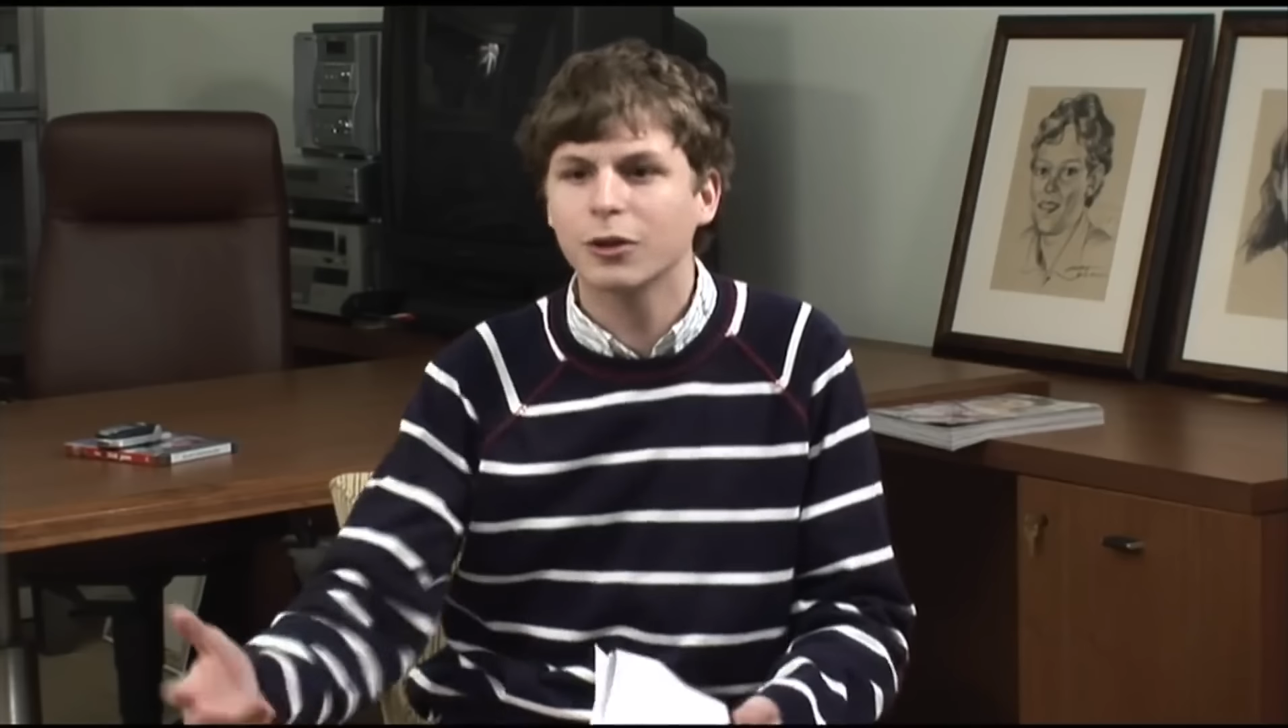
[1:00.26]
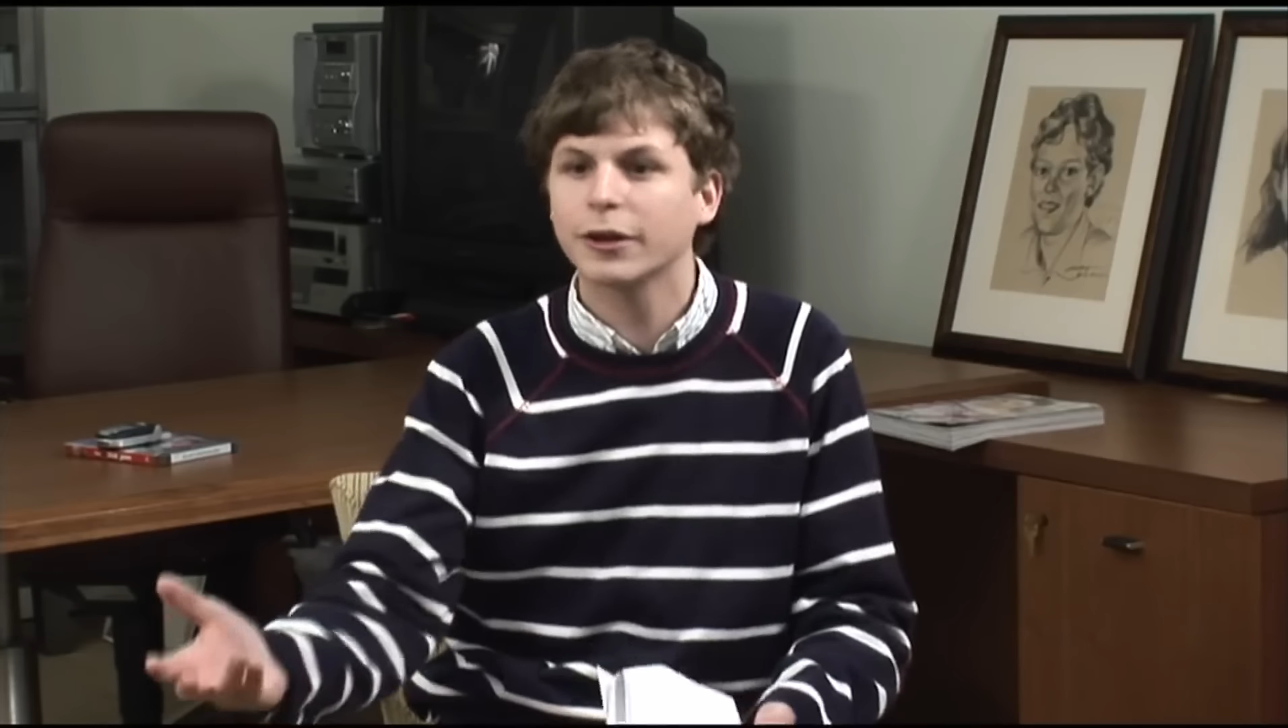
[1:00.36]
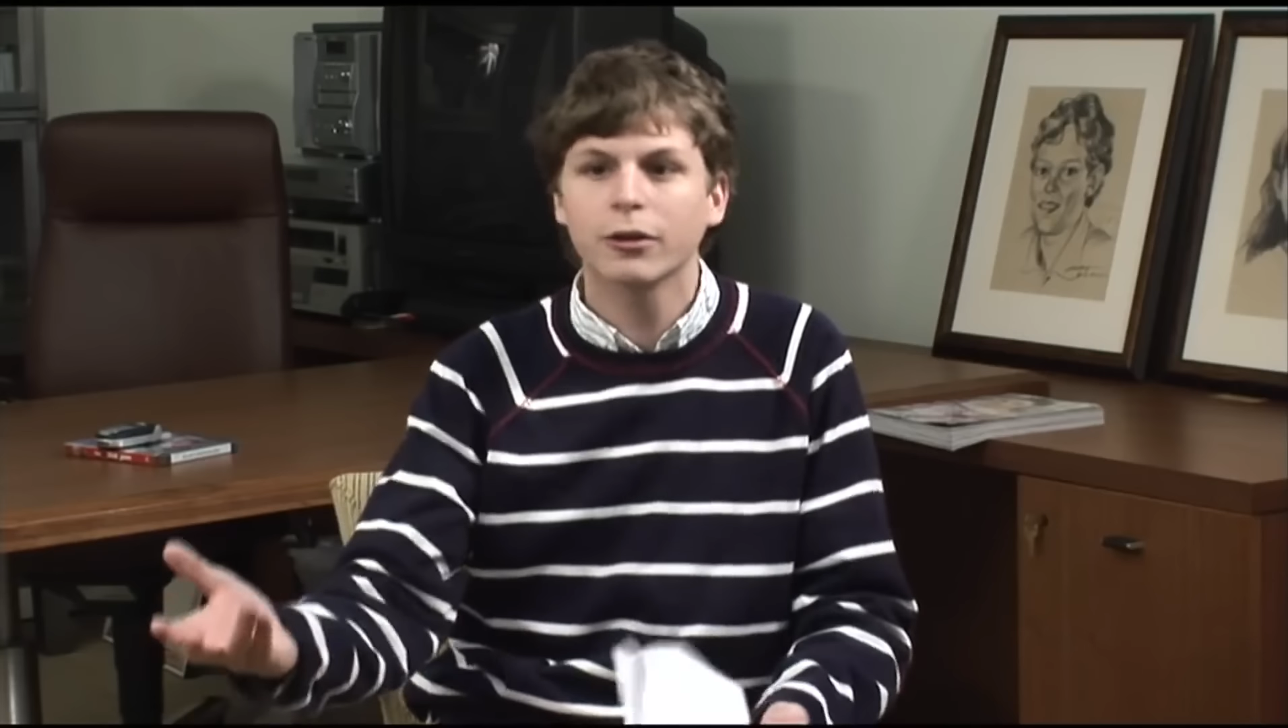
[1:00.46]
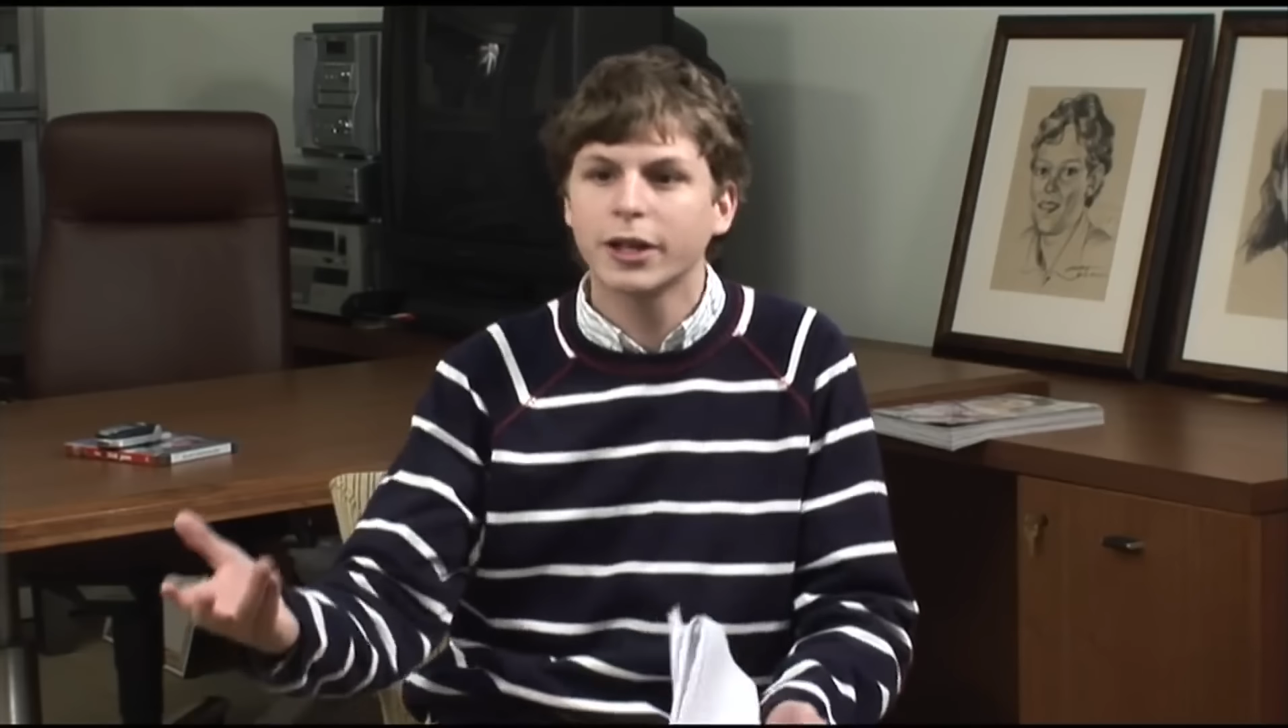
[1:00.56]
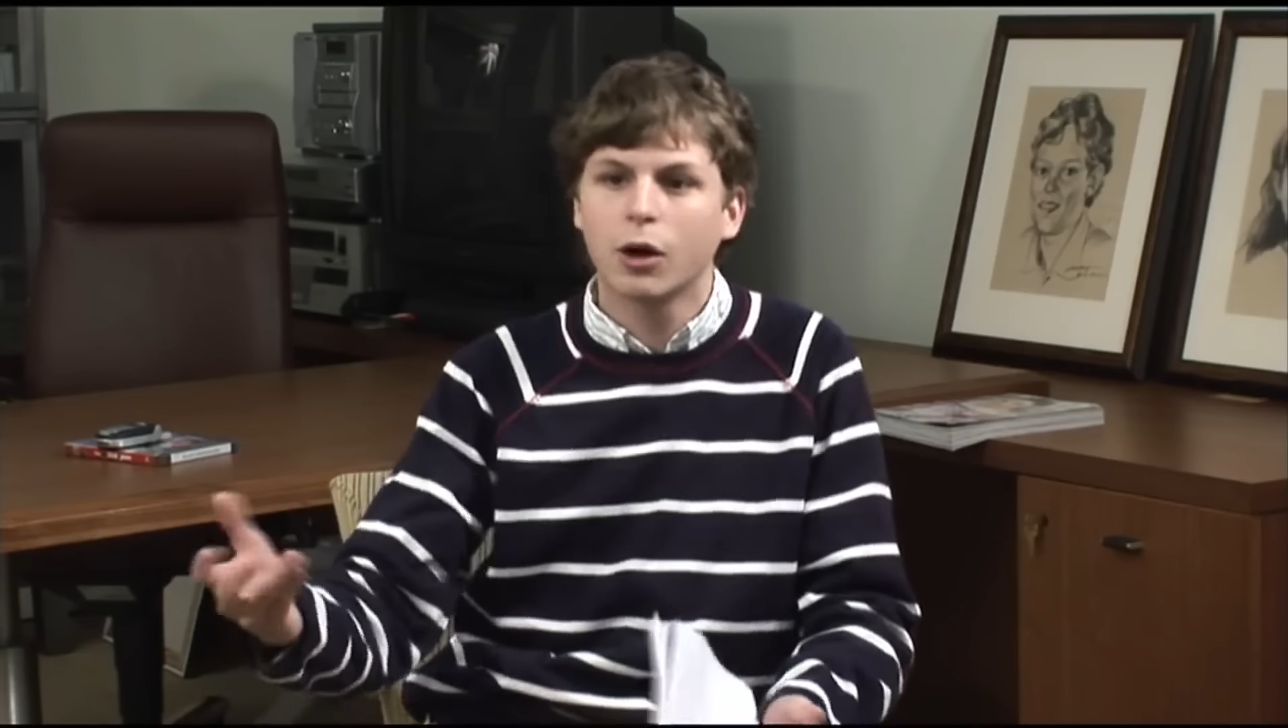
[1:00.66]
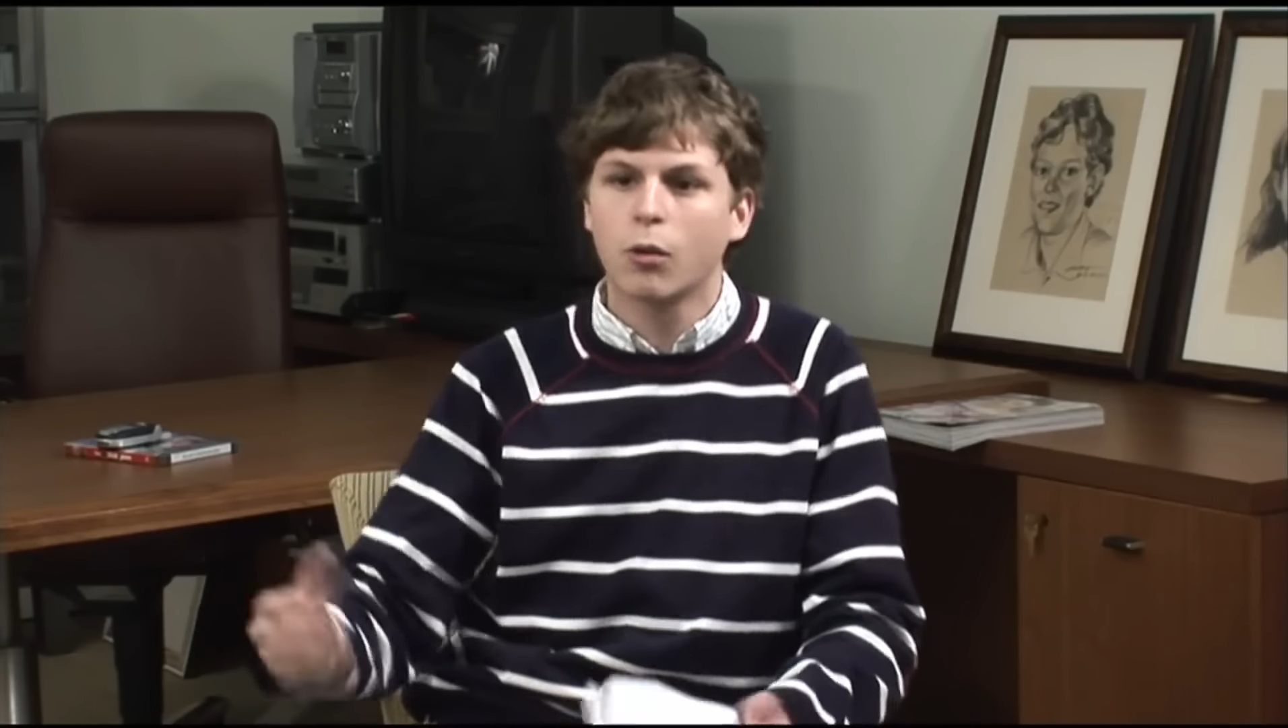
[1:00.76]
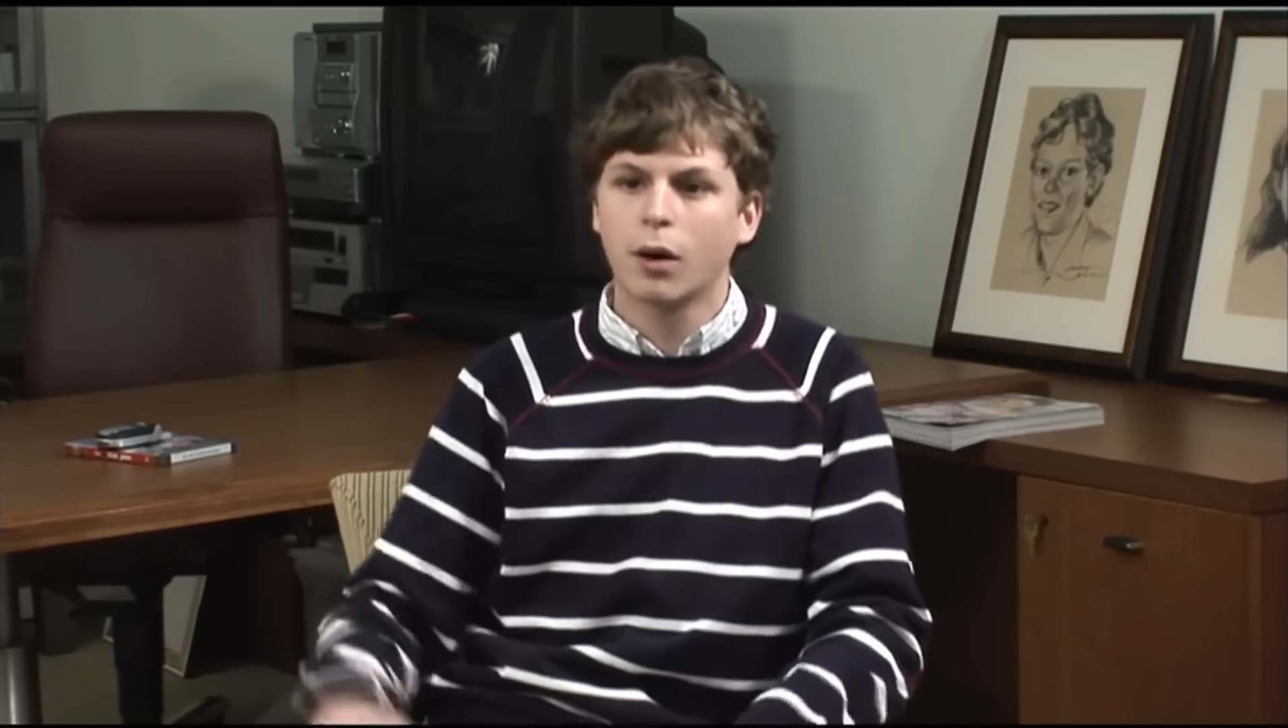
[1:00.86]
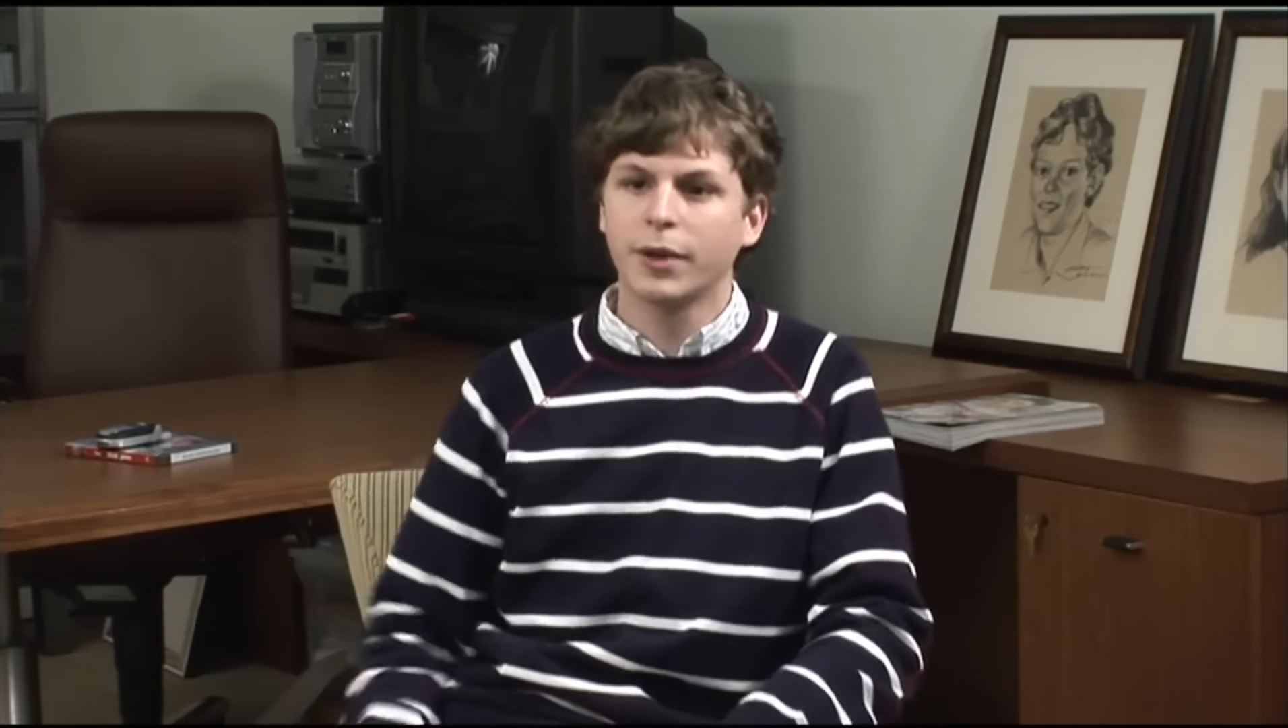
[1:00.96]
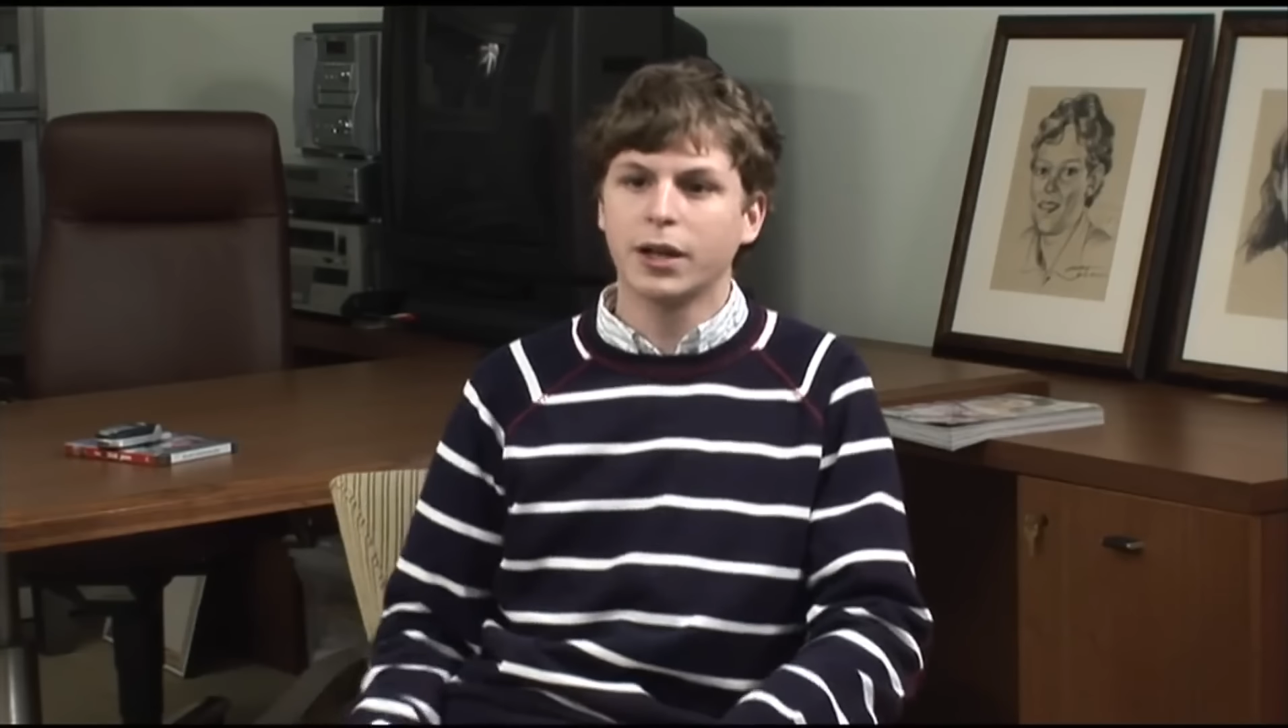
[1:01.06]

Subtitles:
you clearly don't want me